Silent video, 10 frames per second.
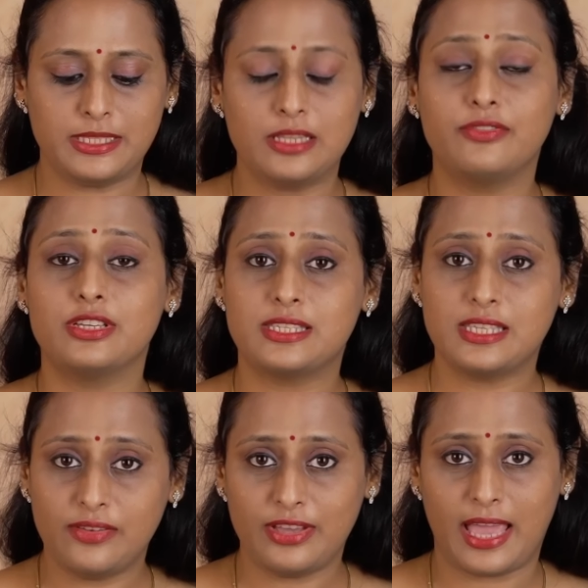silver,
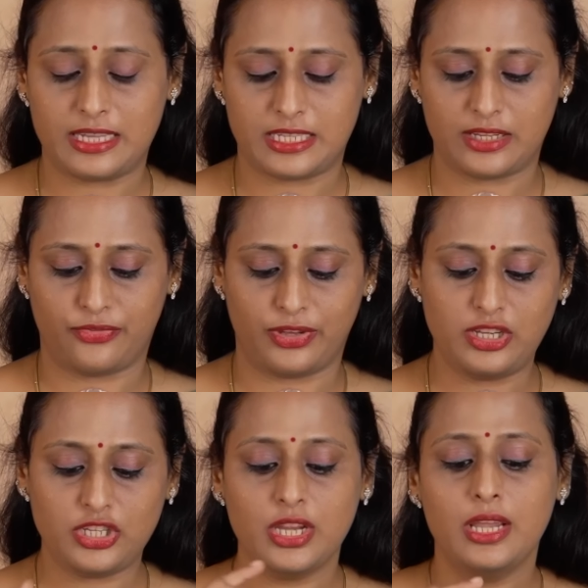silver antique
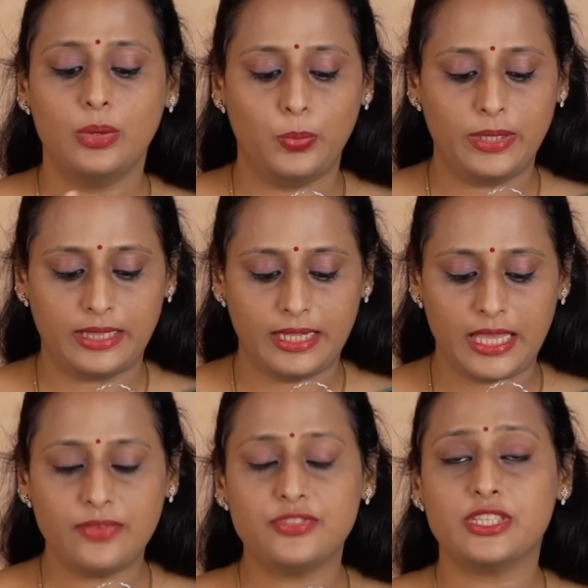finish with
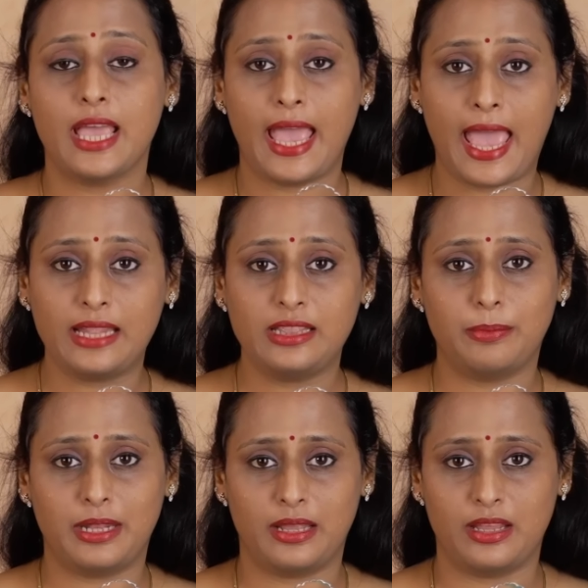leaves and the
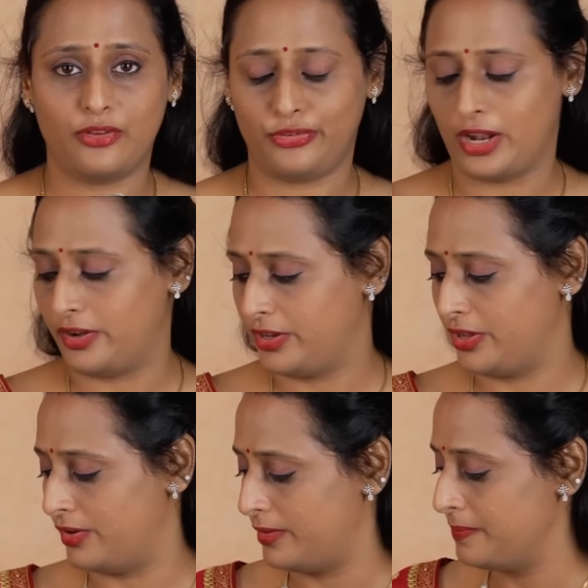banana flower
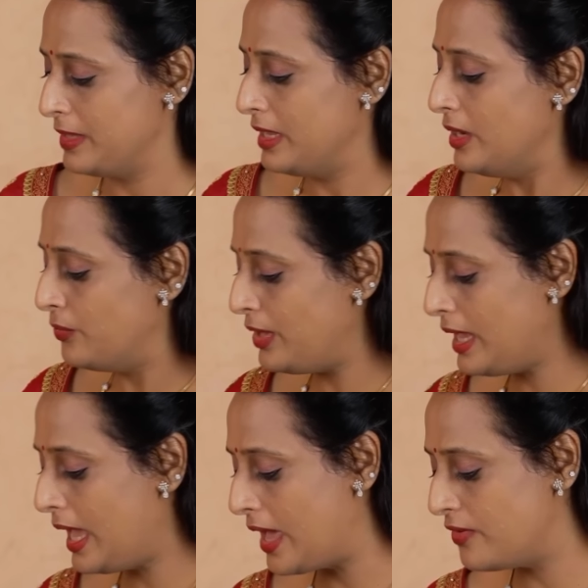here. We
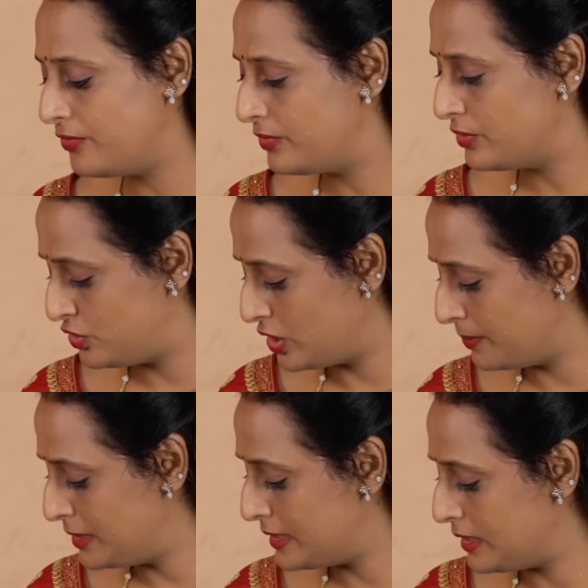have
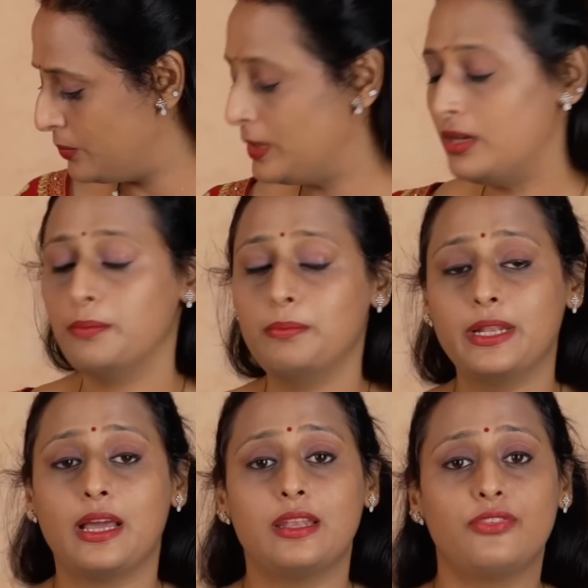German silver
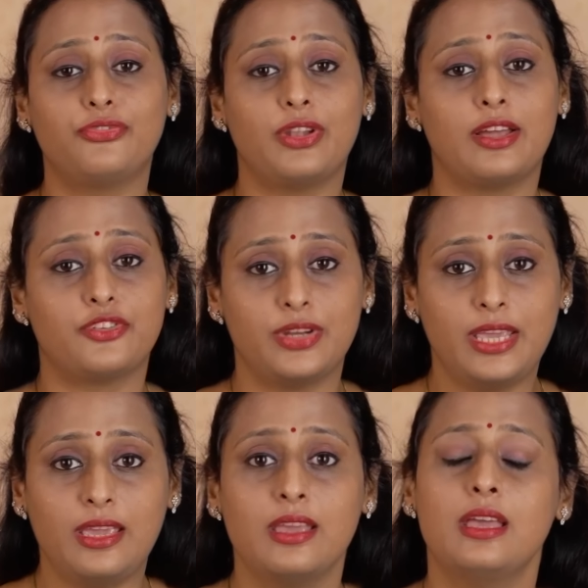banana flower
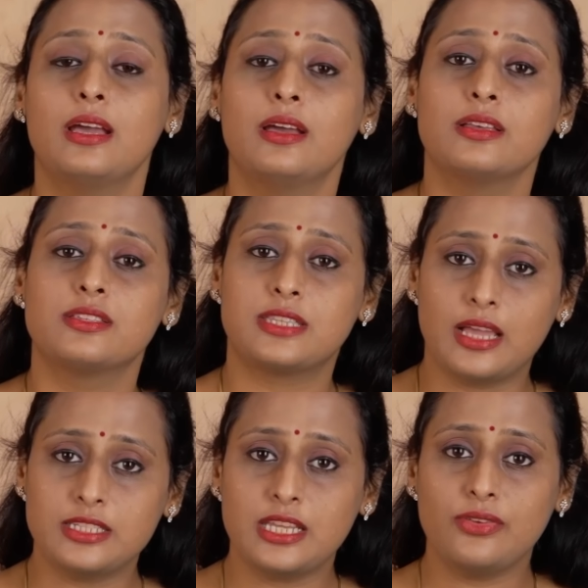tree
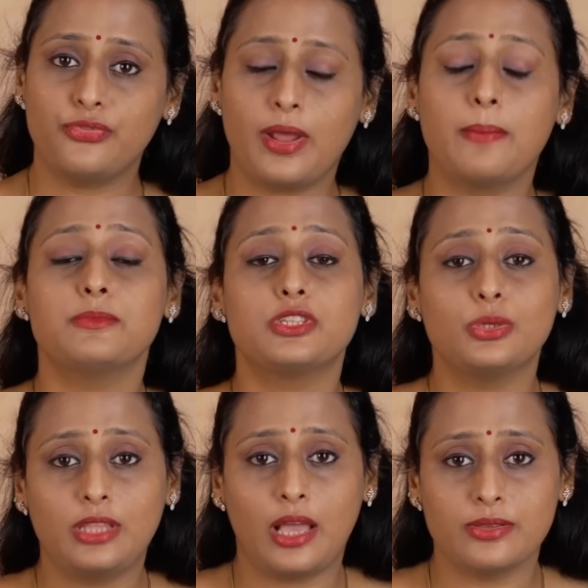starting from
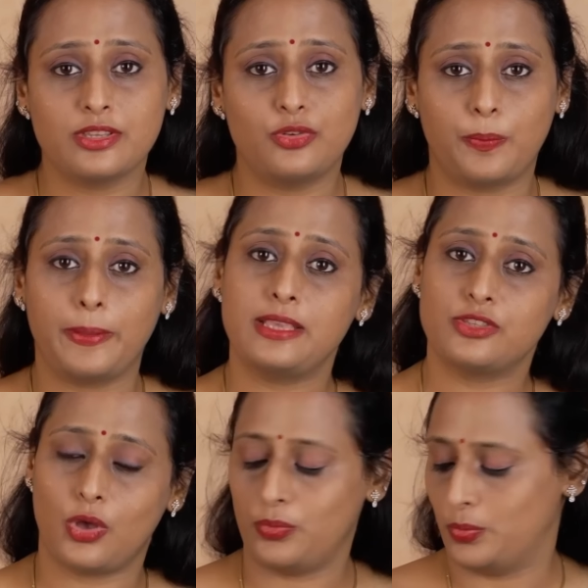2000 rupees
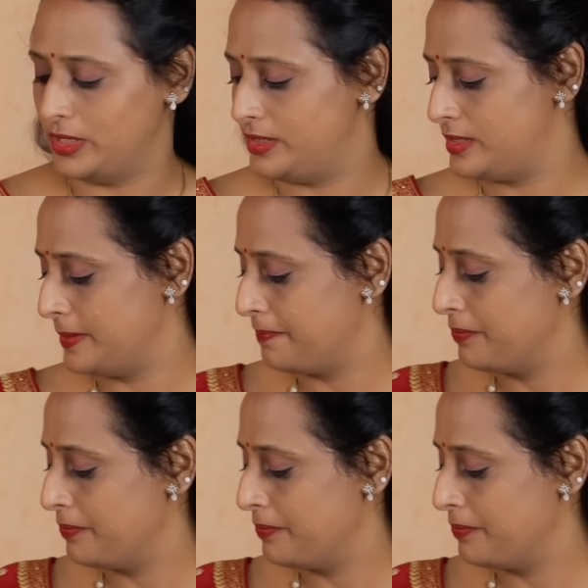onwards.